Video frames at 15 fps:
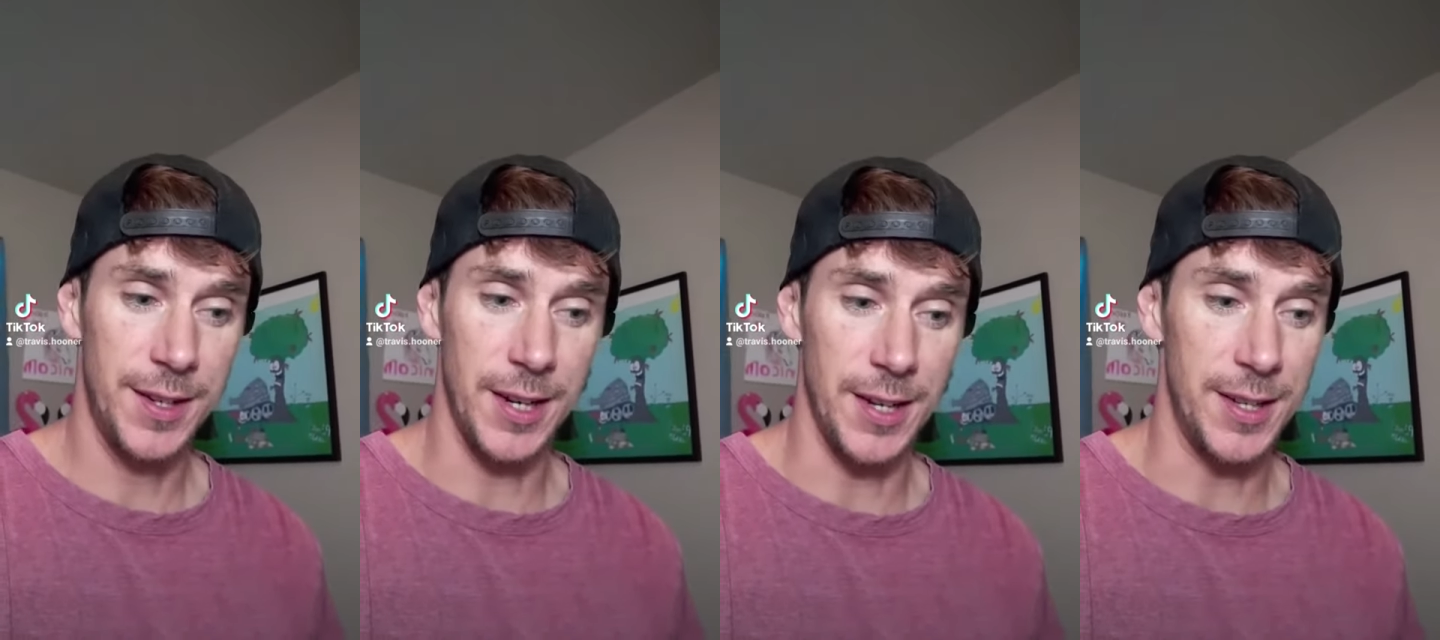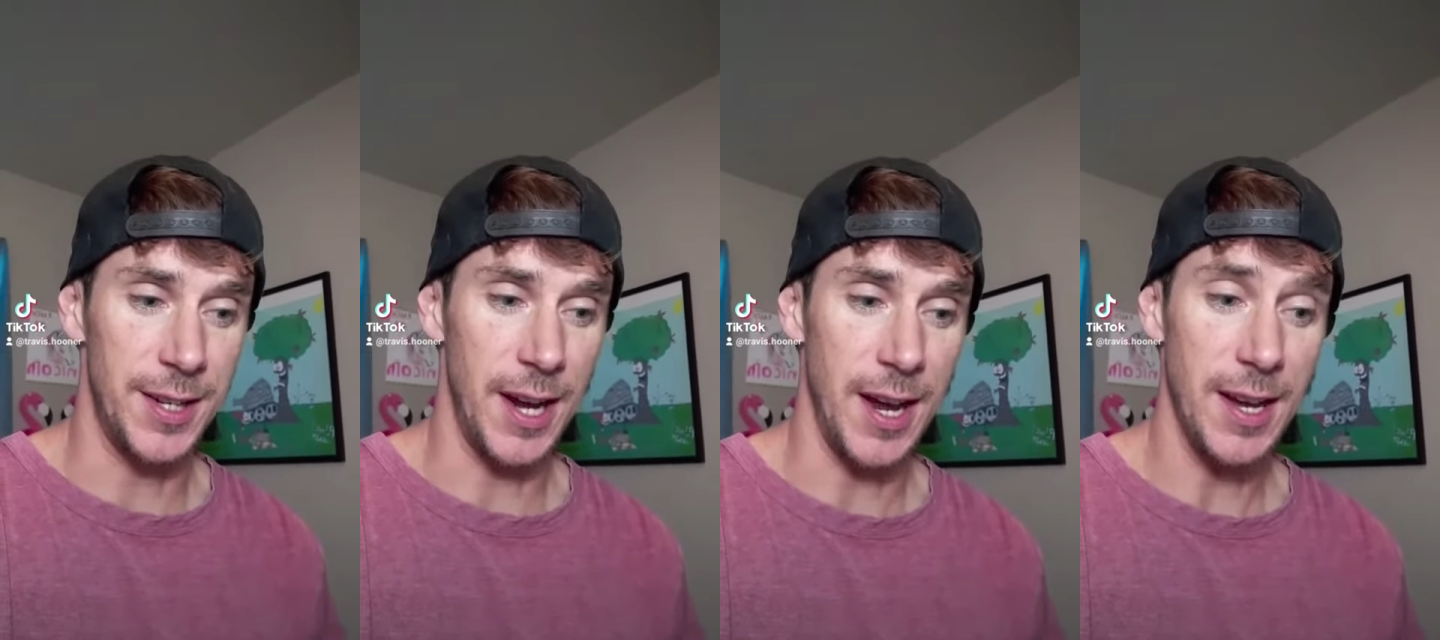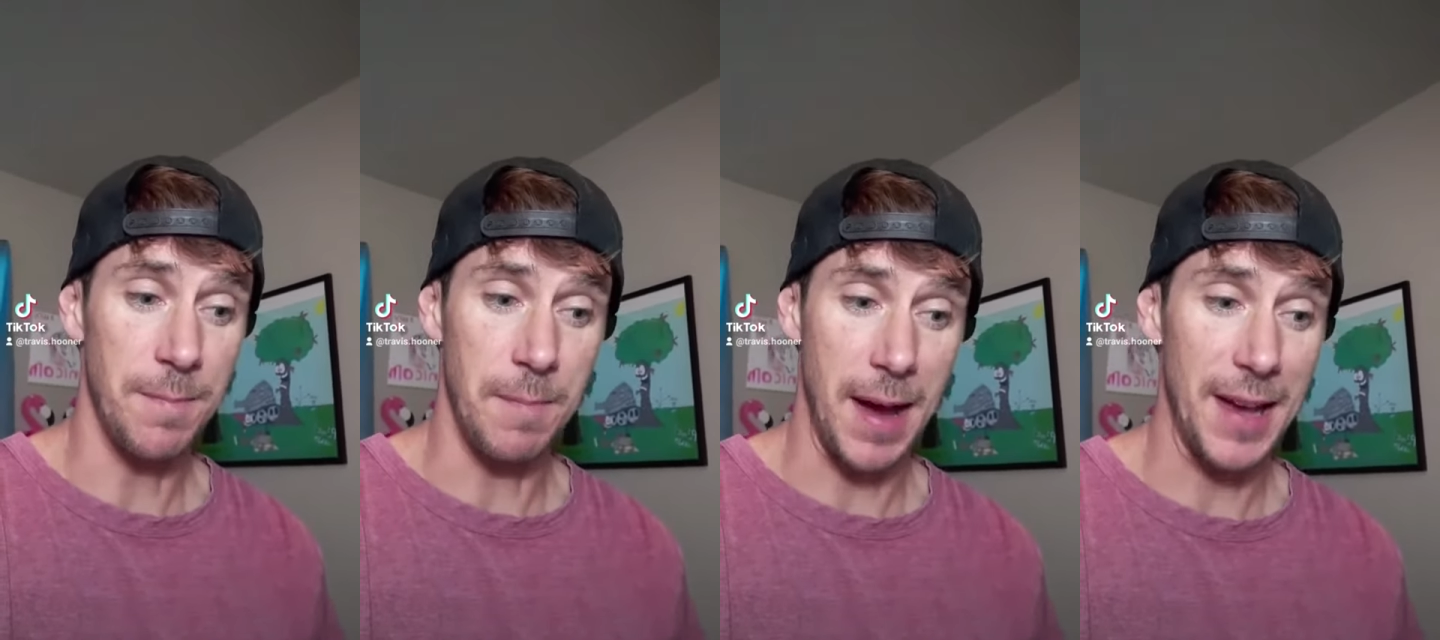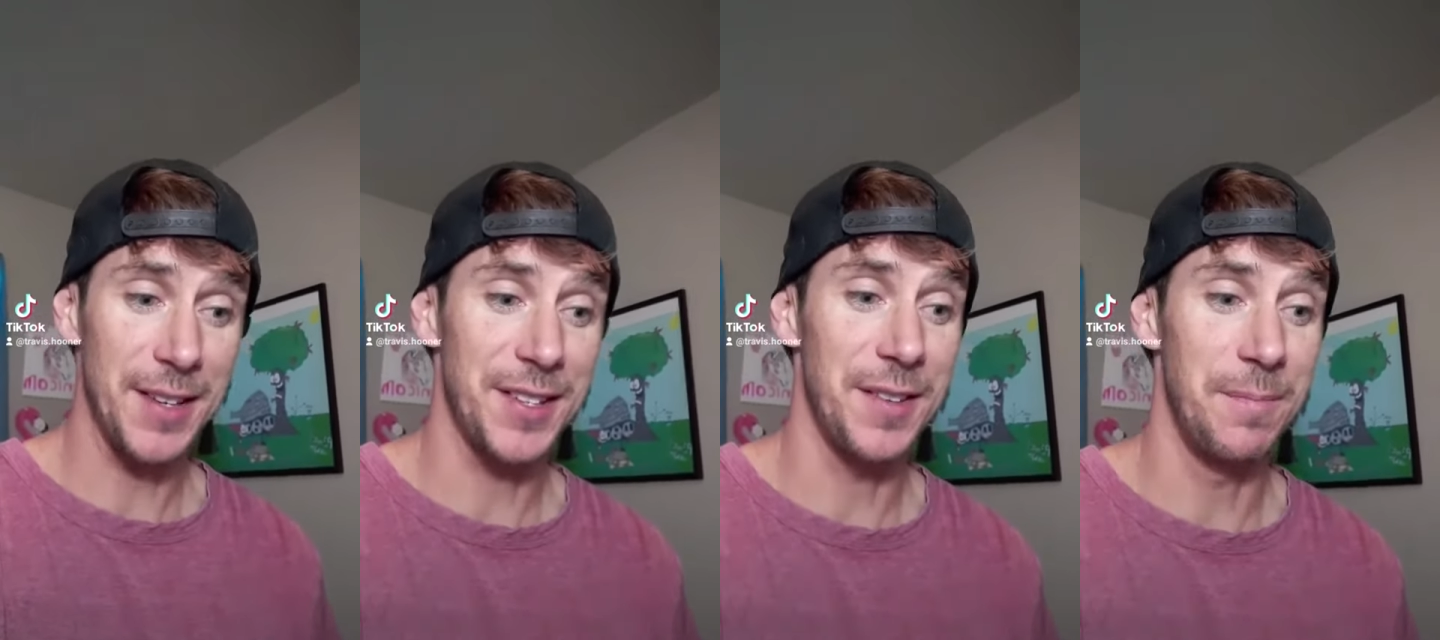to take
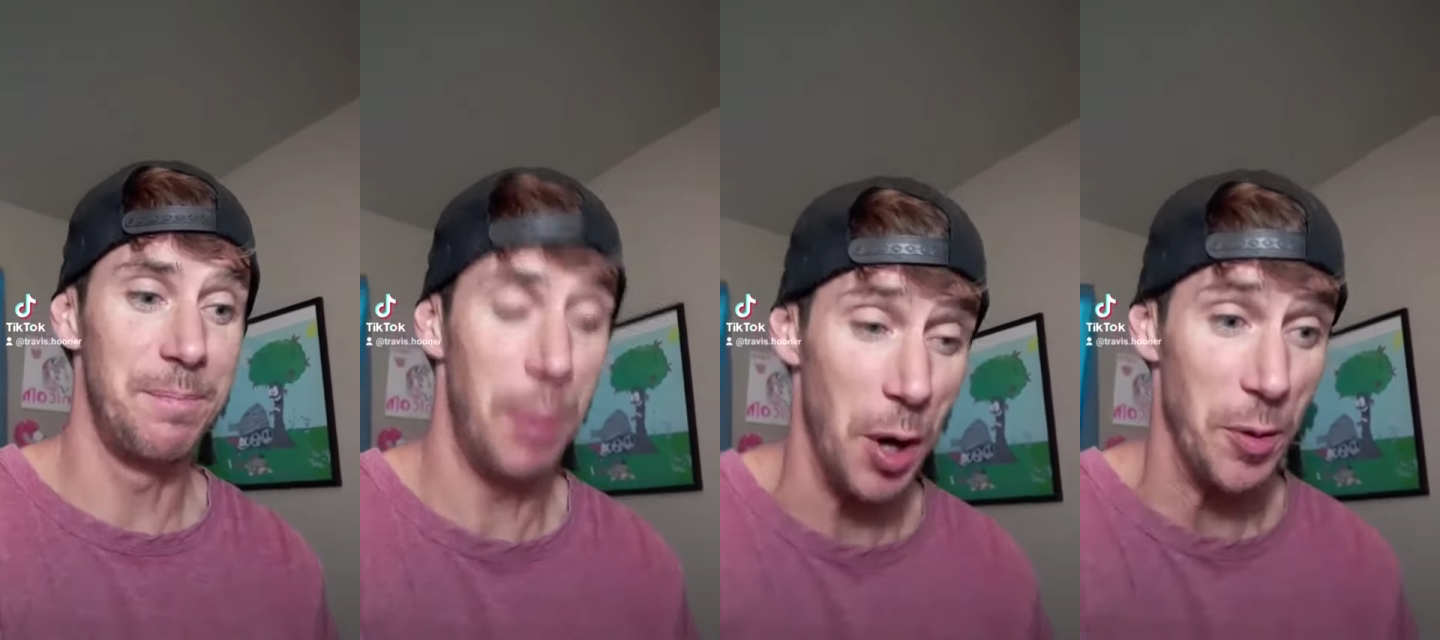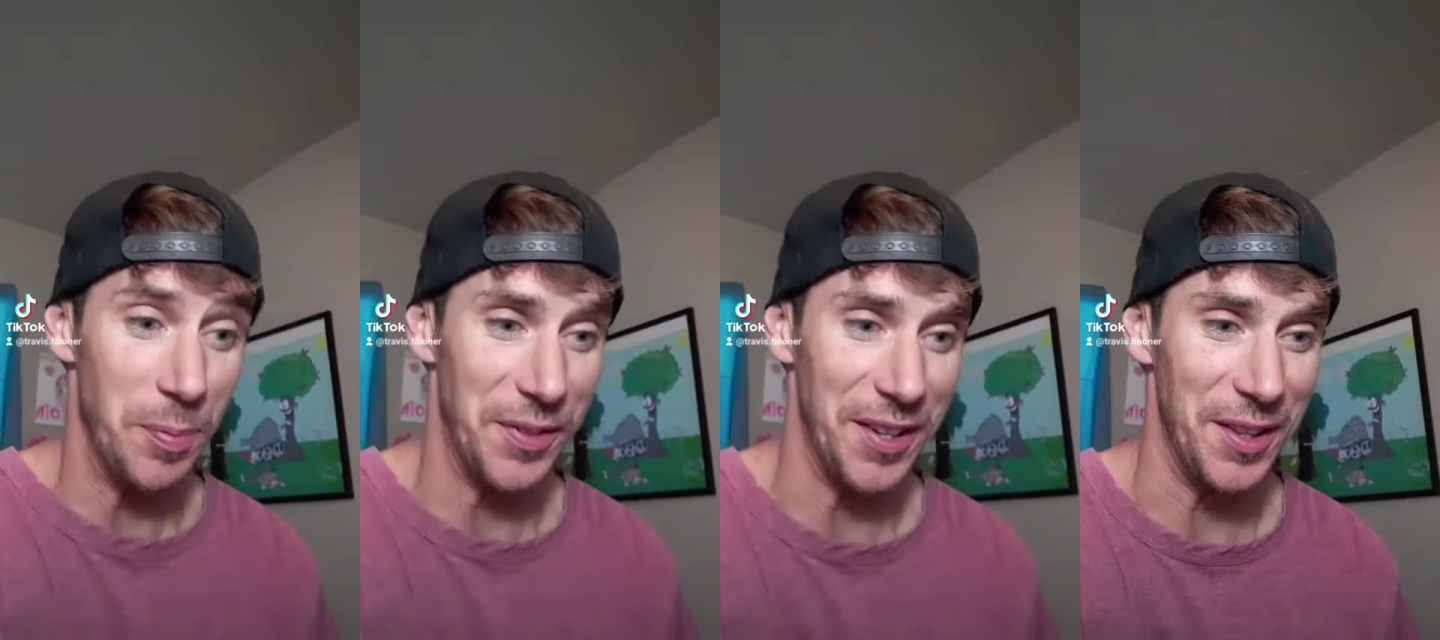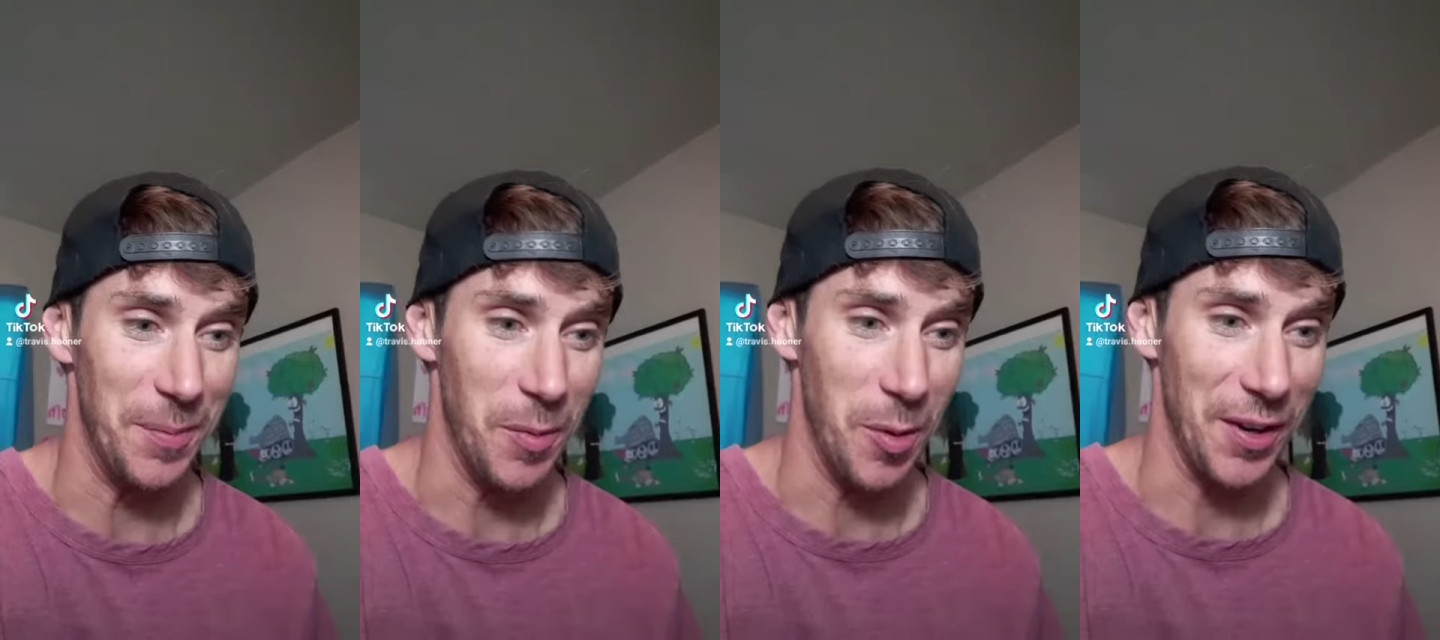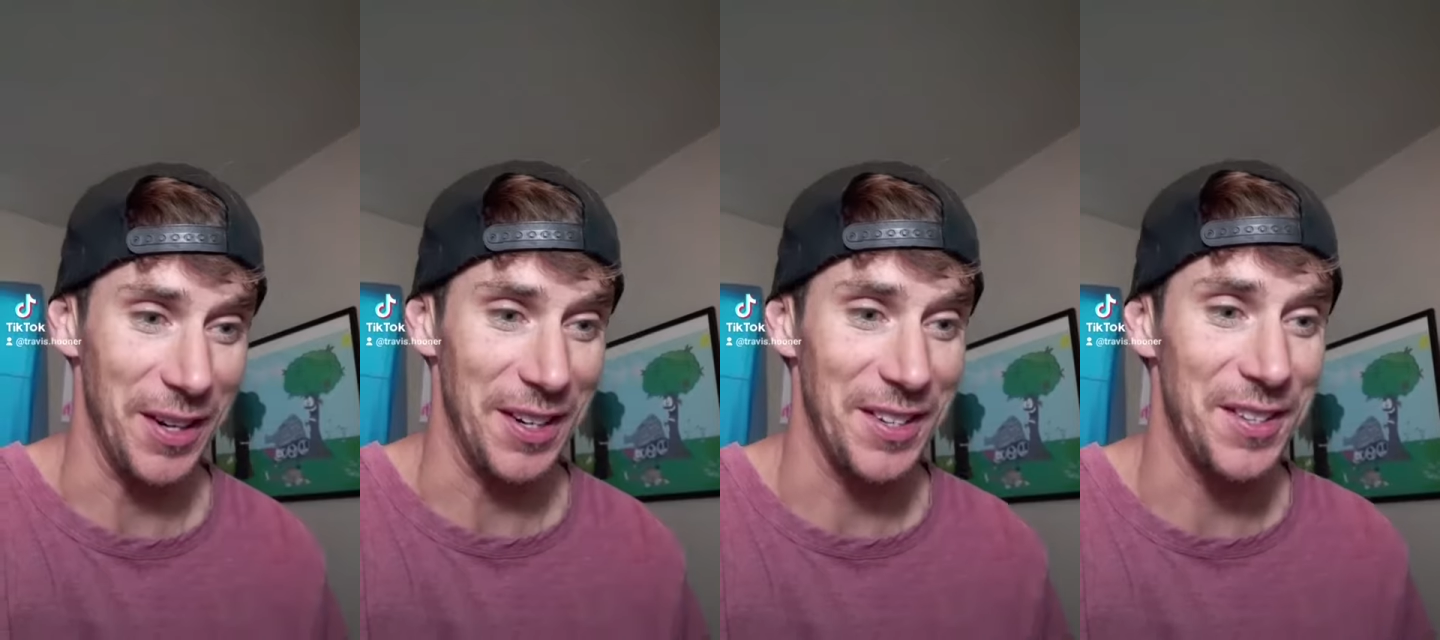massive poops in the
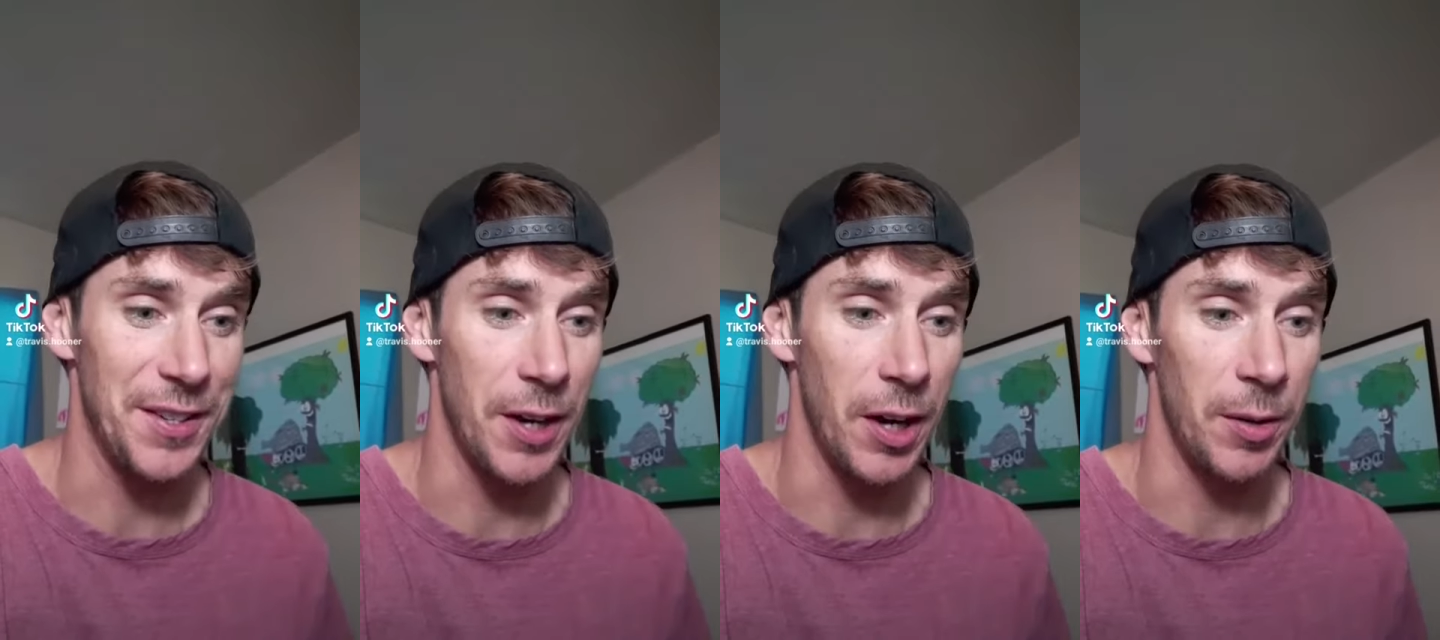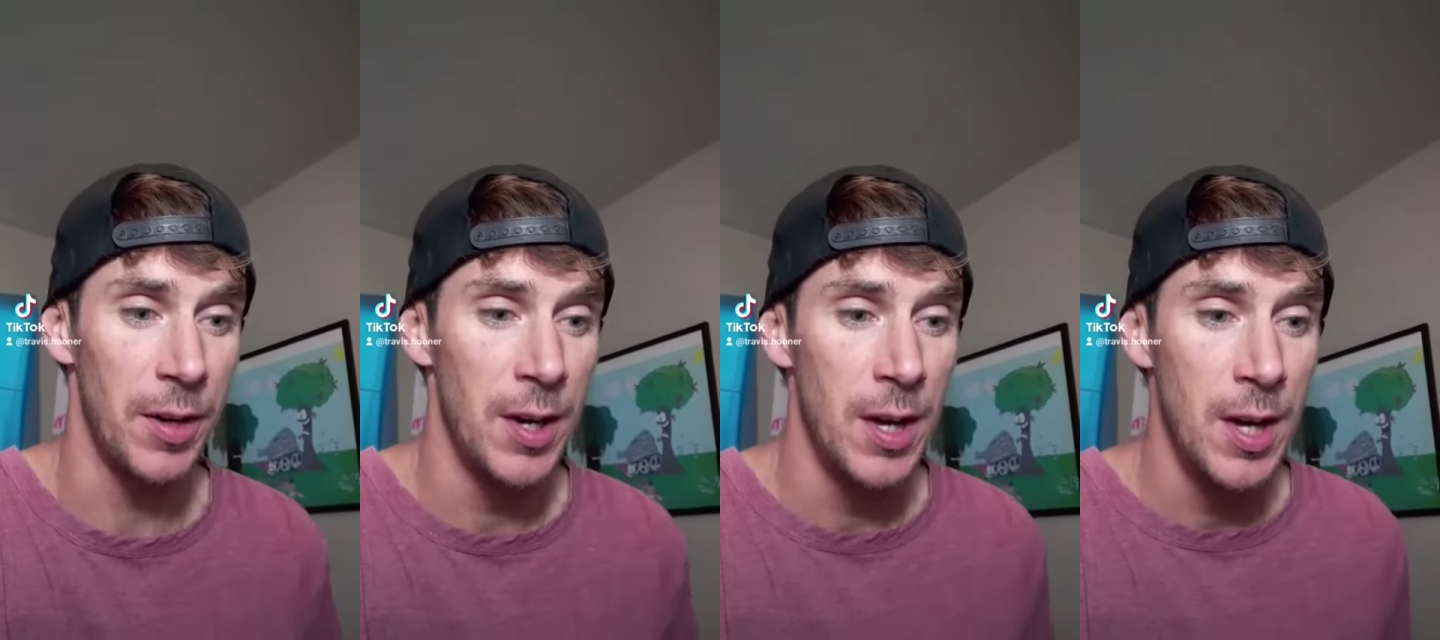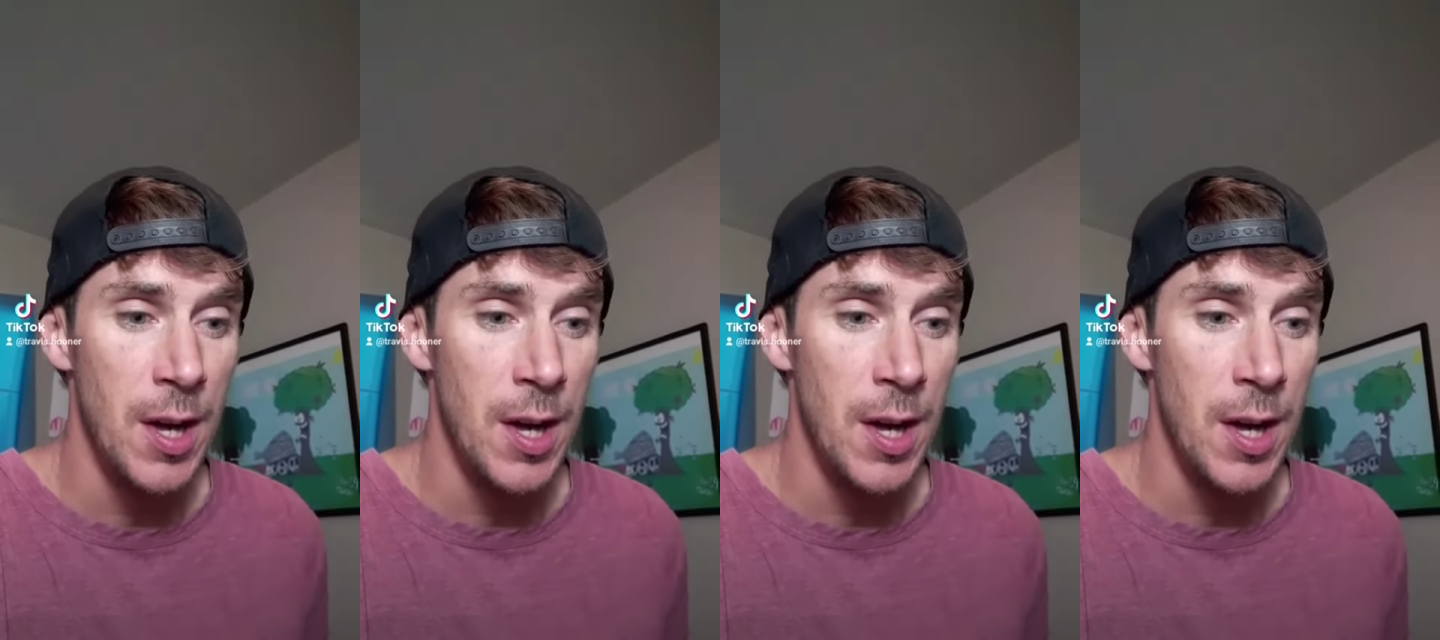morning. So